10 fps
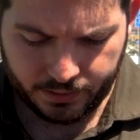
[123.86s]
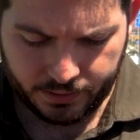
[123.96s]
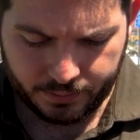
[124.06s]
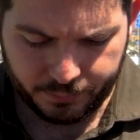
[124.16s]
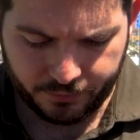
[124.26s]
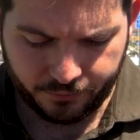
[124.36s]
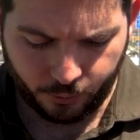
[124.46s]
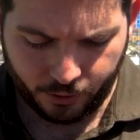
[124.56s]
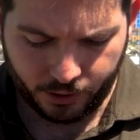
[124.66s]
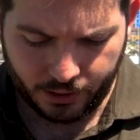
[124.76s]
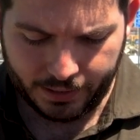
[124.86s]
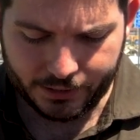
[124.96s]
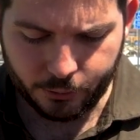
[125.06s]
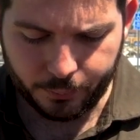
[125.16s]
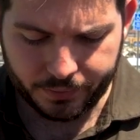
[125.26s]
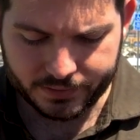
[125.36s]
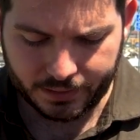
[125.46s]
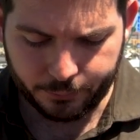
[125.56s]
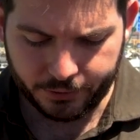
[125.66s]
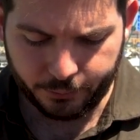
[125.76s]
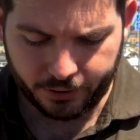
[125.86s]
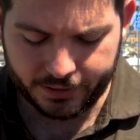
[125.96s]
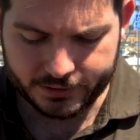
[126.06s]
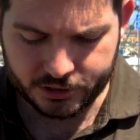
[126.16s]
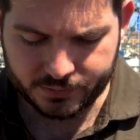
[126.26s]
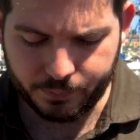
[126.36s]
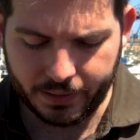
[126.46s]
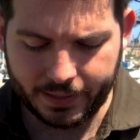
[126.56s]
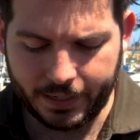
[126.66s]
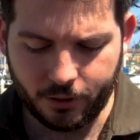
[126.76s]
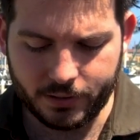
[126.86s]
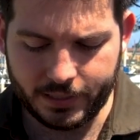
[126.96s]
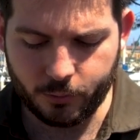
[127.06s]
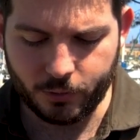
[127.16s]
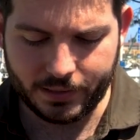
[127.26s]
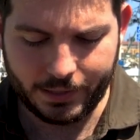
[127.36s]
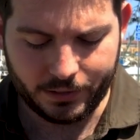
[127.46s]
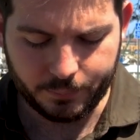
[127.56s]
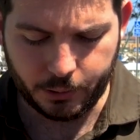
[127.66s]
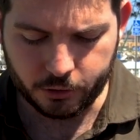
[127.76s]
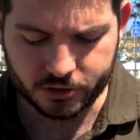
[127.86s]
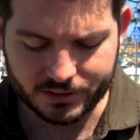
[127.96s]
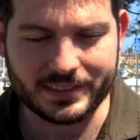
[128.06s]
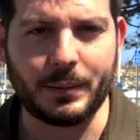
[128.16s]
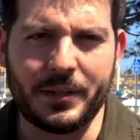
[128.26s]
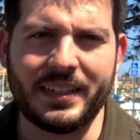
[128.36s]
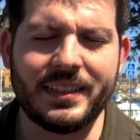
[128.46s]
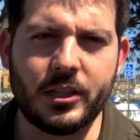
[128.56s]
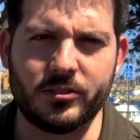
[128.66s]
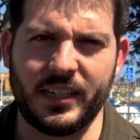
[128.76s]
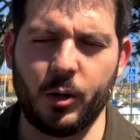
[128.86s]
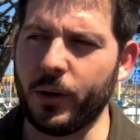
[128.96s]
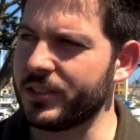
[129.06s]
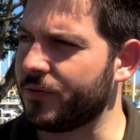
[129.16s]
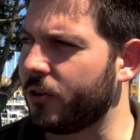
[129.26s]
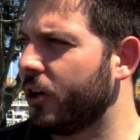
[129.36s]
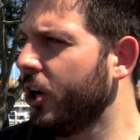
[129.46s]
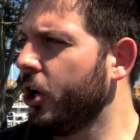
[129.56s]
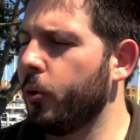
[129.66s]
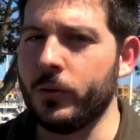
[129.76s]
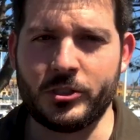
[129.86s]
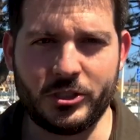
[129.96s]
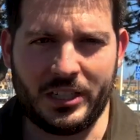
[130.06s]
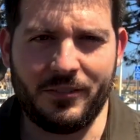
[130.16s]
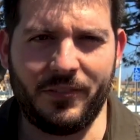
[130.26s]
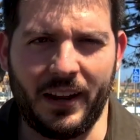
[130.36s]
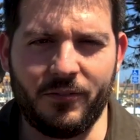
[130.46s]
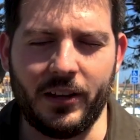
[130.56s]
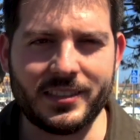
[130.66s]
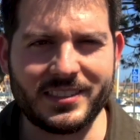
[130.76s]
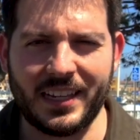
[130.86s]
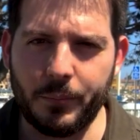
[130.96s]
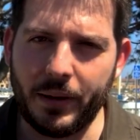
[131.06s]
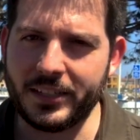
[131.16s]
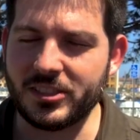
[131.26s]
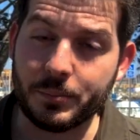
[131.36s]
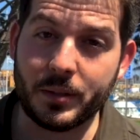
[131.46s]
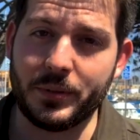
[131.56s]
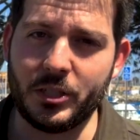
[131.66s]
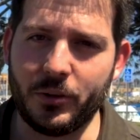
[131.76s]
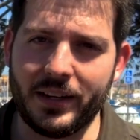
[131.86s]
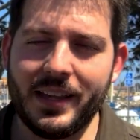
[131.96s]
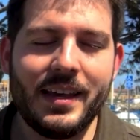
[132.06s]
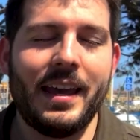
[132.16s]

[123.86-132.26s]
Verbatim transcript: uh, before I do it because I really want to just bang out it with healing potions because I'm going to need those anyways for Wizards Unite Fan Fest because I imagine I'm going to be doing